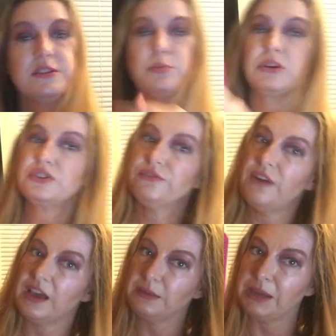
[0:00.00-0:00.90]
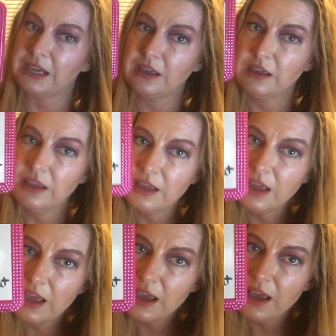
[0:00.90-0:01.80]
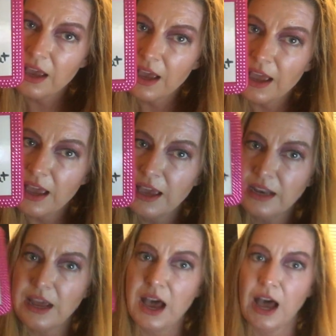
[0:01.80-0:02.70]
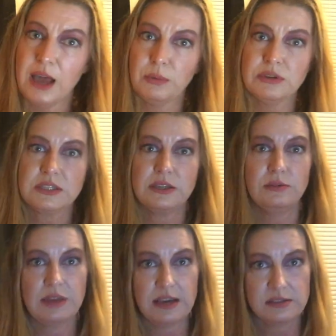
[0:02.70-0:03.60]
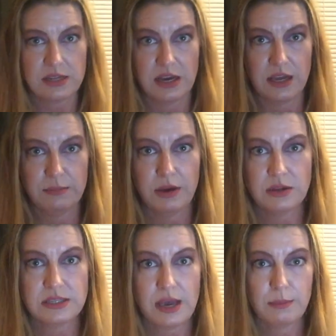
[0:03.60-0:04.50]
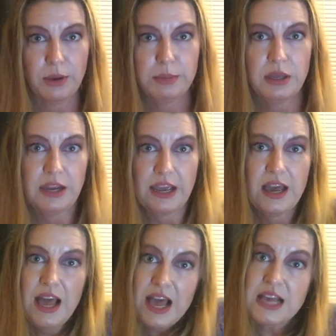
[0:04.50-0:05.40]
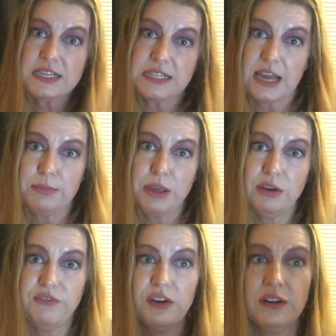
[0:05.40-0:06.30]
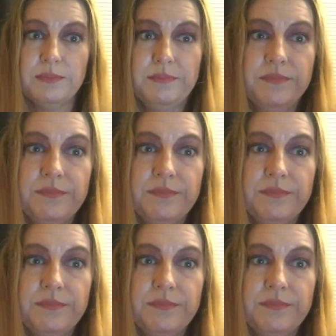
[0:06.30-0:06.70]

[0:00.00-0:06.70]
is where to find me. And I will see you next time on Tomboy Beauty. Stay beautiful.